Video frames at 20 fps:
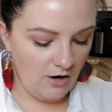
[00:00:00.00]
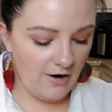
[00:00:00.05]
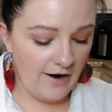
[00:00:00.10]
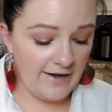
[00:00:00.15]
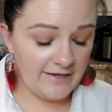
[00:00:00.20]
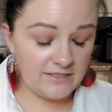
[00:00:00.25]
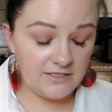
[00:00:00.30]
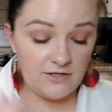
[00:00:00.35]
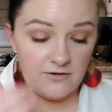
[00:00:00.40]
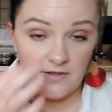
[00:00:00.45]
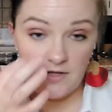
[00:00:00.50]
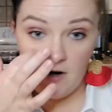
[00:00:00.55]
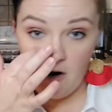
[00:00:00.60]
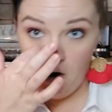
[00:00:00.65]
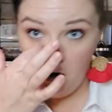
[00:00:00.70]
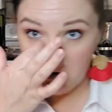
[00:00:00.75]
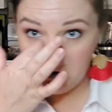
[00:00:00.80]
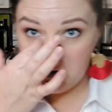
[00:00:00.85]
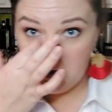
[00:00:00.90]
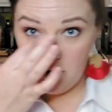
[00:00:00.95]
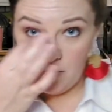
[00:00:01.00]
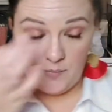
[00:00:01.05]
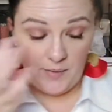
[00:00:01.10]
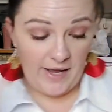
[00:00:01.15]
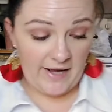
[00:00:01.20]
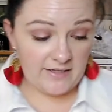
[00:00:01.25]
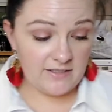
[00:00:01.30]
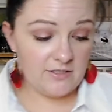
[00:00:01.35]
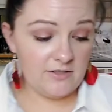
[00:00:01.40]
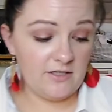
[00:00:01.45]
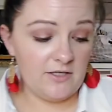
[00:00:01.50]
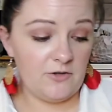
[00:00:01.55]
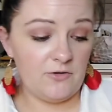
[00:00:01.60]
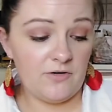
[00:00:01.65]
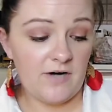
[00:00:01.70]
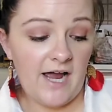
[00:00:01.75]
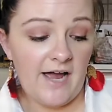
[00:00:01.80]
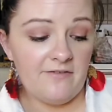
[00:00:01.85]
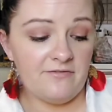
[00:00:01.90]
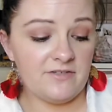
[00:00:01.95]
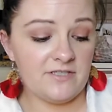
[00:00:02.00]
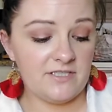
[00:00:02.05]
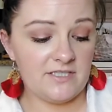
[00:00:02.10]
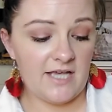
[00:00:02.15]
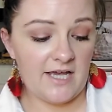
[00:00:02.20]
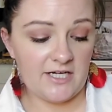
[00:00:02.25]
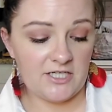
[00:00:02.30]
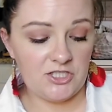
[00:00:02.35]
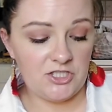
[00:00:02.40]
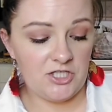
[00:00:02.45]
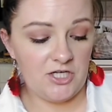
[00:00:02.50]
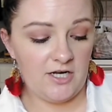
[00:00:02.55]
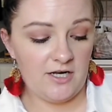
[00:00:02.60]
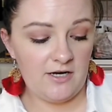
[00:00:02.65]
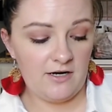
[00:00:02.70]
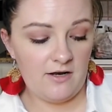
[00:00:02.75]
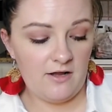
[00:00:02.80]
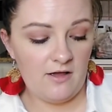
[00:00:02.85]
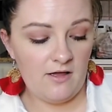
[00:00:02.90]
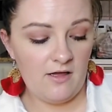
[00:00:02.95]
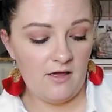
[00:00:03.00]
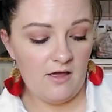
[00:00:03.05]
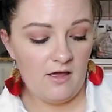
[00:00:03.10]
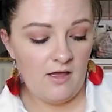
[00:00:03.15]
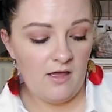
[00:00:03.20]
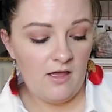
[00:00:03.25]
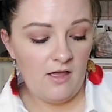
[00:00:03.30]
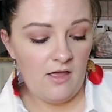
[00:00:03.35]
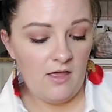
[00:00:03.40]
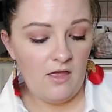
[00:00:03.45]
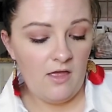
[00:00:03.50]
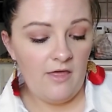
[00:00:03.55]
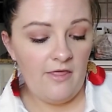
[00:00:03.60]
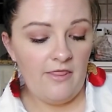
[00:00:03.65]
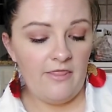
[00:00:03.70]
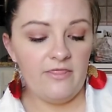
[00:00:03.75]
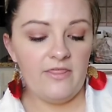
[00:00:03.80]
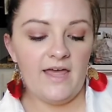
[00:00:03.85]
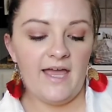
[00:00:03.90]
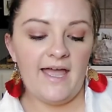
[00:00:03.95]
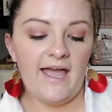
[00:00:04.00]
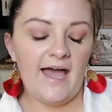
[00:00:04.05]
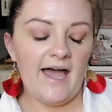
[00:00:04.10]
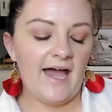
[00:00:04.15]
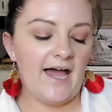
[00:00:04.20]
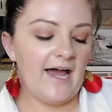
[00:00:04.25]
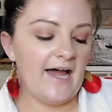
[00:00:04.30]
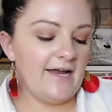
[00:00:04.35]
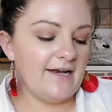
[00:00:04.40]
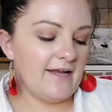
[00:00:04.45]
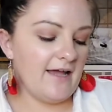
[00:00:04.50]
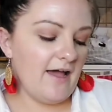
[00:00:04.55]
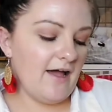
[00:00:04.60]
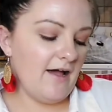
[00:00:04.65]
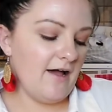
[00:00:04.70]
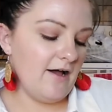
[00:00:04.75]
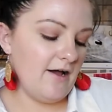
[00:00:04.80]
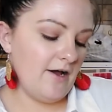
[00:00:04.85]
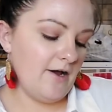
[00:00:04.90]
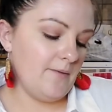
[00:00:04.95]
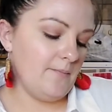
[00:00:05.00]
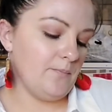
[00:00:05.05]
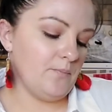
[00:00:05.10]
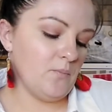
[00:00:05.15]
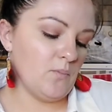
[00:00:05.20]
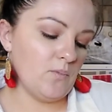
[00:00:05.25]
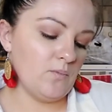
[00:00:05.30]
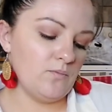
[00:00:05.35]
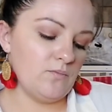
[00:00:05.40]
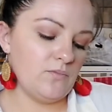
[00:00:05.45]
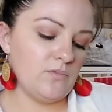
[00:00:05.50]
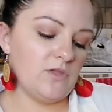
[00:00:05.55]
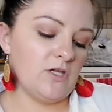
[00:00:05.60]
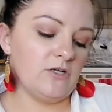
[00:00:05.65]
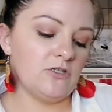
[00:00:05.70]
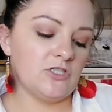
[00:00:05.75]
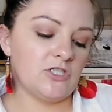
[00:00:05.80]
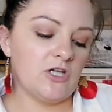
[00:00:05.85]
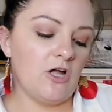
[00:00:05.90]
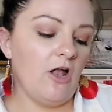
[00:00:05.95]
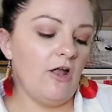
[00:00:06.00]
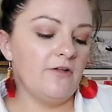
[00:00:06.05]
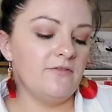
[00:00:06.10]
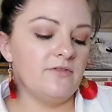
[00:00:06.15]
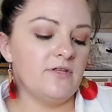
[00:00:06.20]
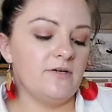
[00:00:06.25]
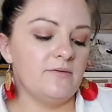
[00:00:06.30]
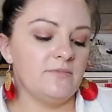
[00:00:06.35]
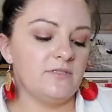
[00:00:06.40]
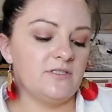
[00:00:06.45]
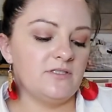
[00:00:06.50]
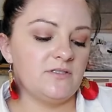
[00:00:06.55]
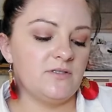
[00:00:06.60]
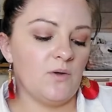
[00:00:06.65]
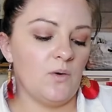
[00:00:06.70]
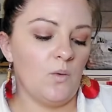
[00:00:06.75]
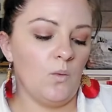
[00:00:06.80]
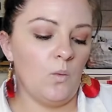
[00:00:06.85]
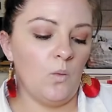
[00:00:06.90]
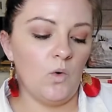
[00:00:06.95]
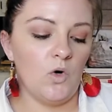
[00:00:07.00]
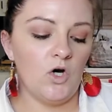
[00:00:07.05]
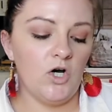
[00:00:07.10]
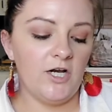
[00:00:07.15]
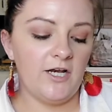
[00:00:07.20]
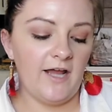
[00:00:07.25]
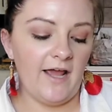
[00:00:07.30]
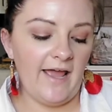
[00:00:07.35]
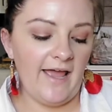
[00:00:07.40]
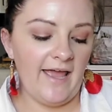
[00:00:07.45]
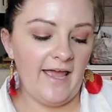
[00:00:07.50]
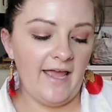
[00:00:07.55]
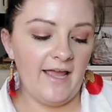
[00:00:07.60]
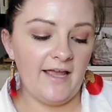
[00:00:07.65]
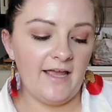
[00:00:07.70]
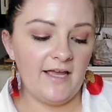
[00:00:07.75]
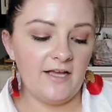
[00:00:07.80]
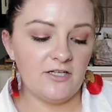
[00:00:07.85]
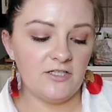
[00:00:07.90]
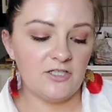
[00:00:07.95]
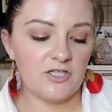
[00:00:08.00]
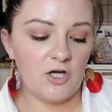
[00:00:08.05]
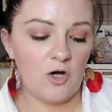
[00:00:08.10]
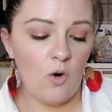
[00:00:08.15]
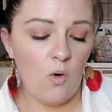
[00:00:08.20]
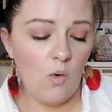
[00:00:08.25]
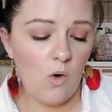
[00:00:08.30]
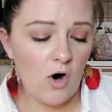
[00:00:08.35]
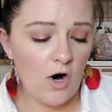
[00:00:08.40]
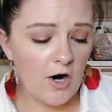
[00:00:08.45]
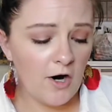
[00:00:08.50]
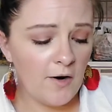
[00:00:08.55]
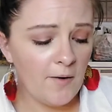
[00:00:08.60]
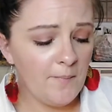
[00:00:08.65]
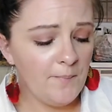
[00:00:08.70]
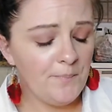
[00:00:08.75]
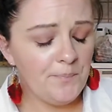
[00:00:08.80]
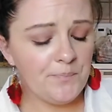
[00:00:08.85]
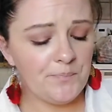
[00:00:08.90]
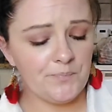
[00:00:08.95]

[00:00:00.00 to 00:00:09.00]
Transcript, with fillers: All right, so then also back to the craft section. They had um, they're just calling these wood hanging decor.